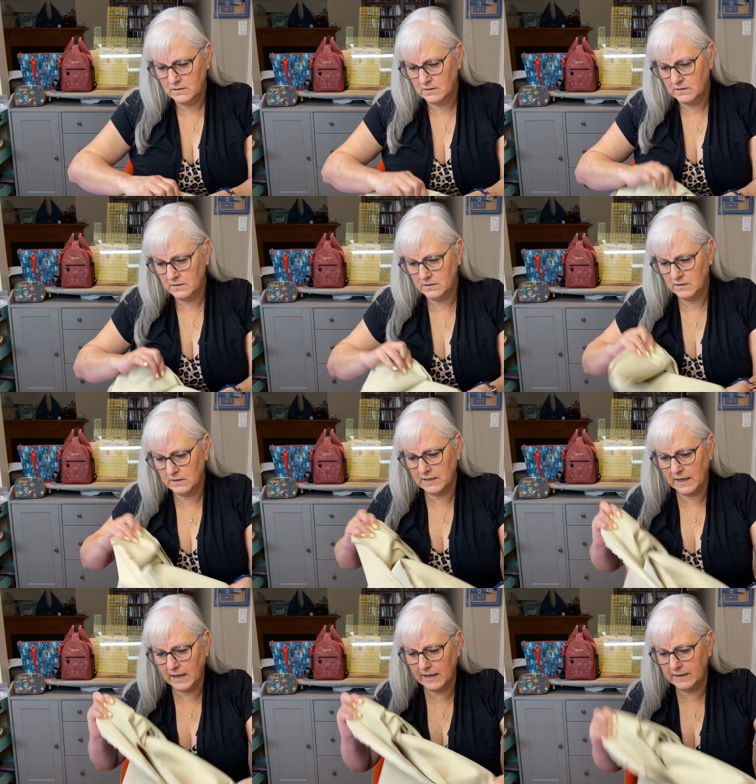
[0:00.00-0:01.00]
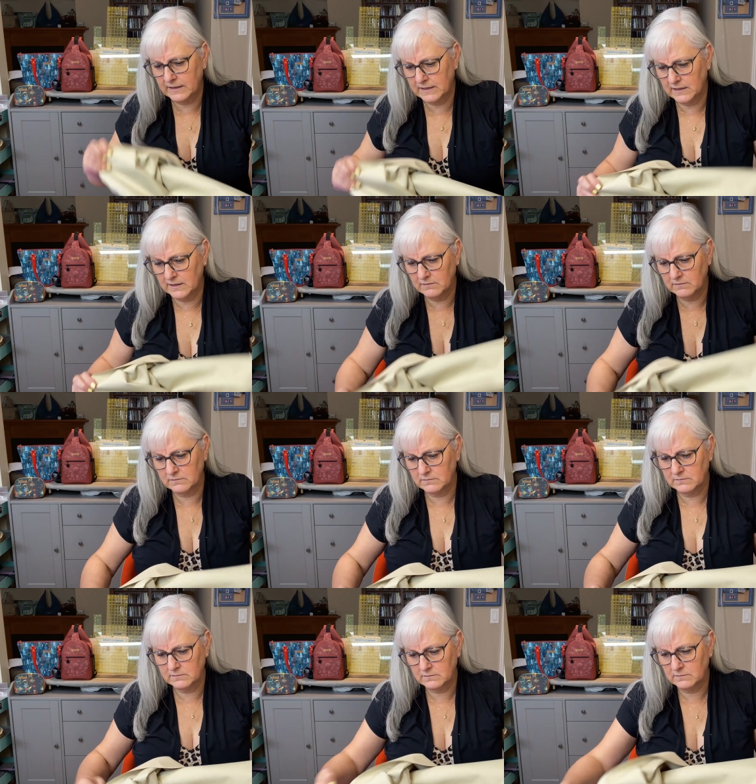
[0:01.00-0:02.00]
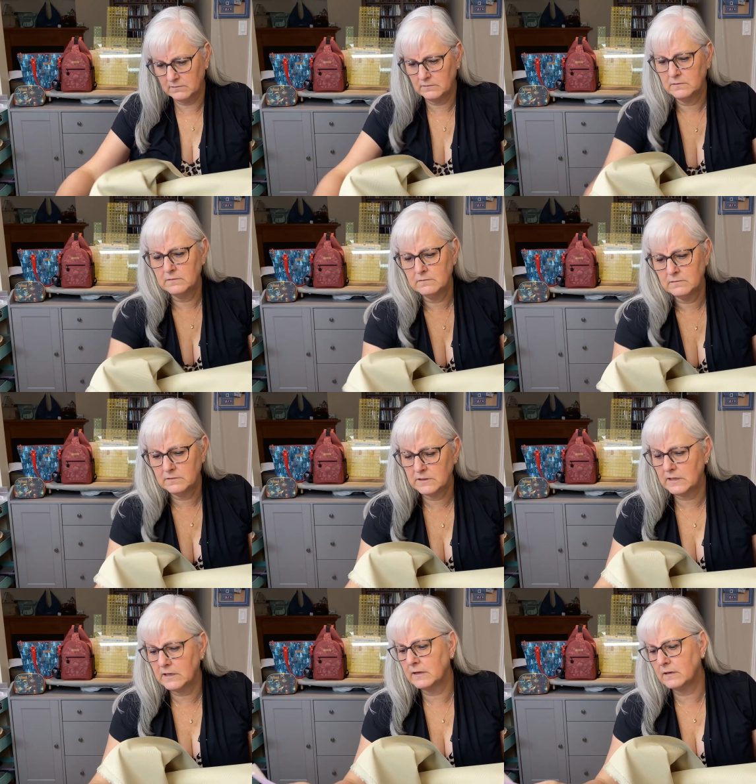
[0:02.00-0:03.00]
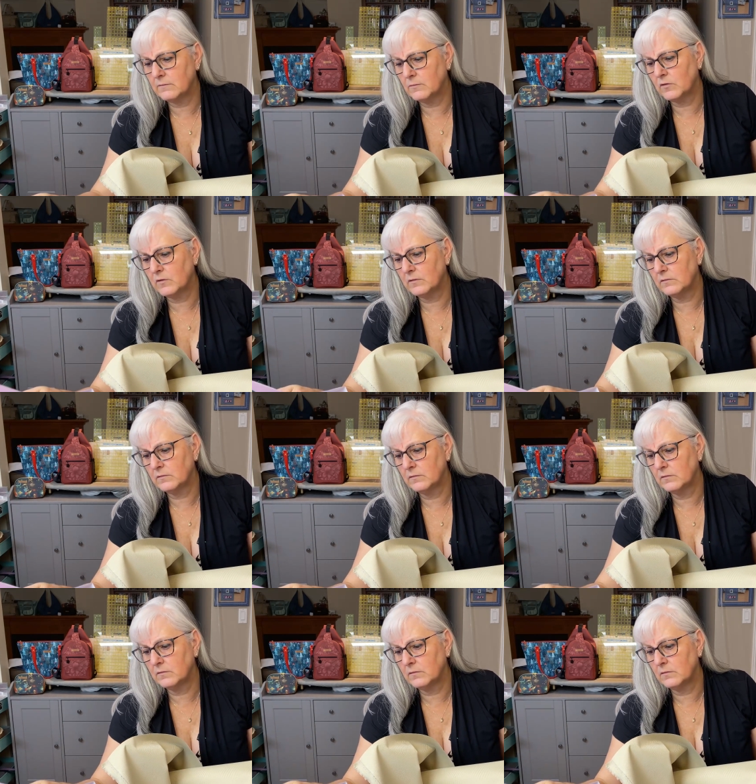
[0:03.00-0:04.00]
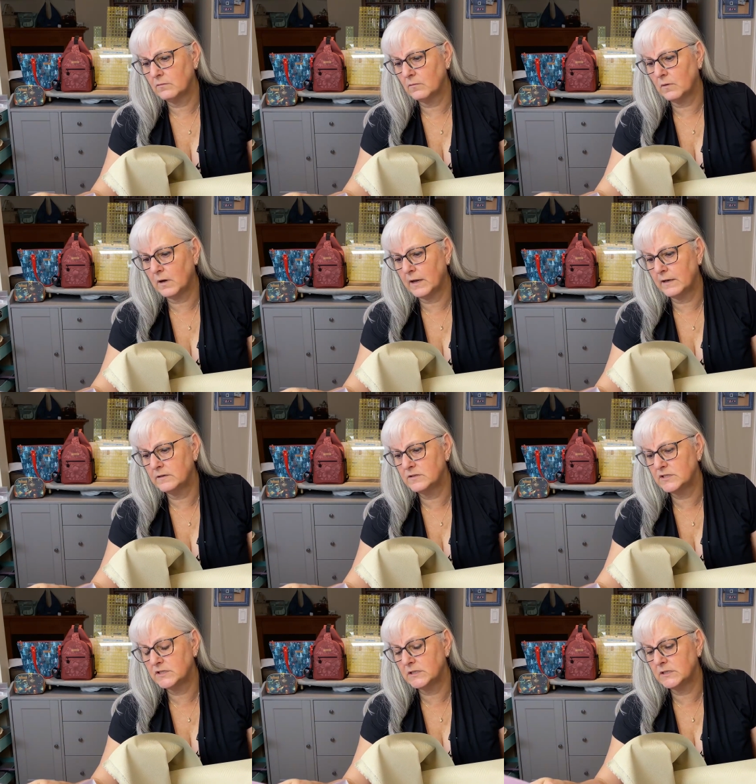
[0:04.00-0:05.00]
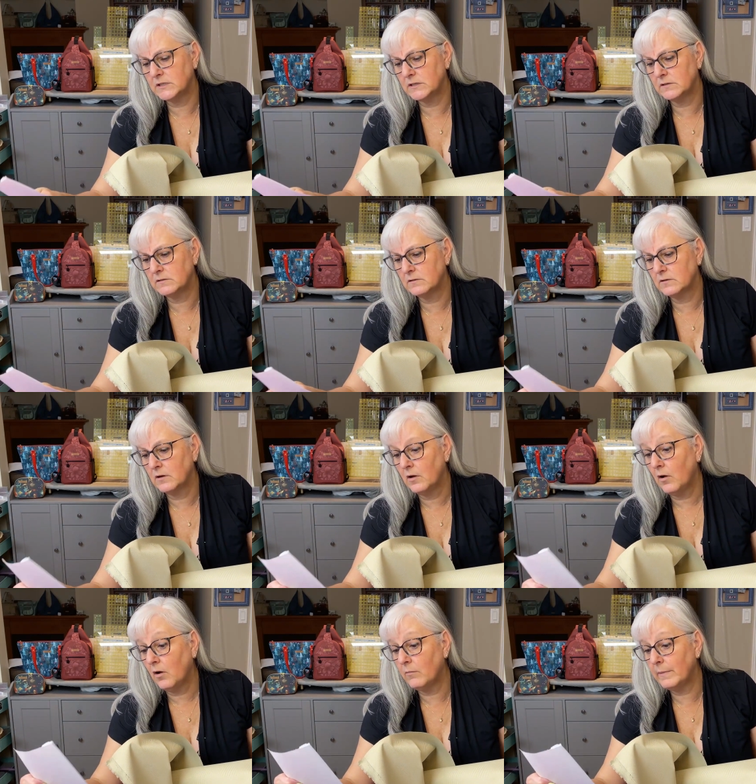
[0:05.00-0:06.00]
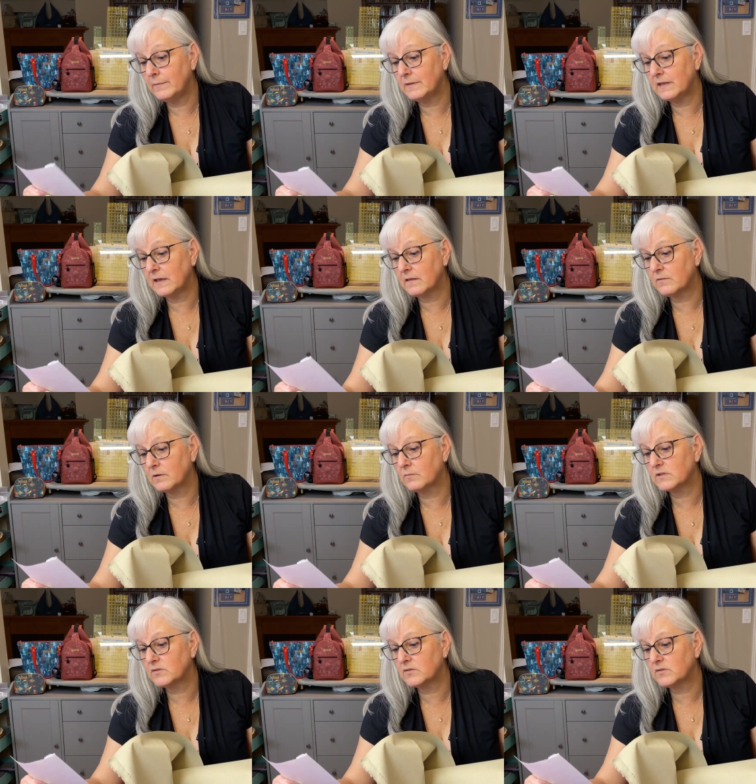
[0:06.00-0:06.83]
khaki. Did I get more? Wine, cheetah. Oh, maybe the other one was a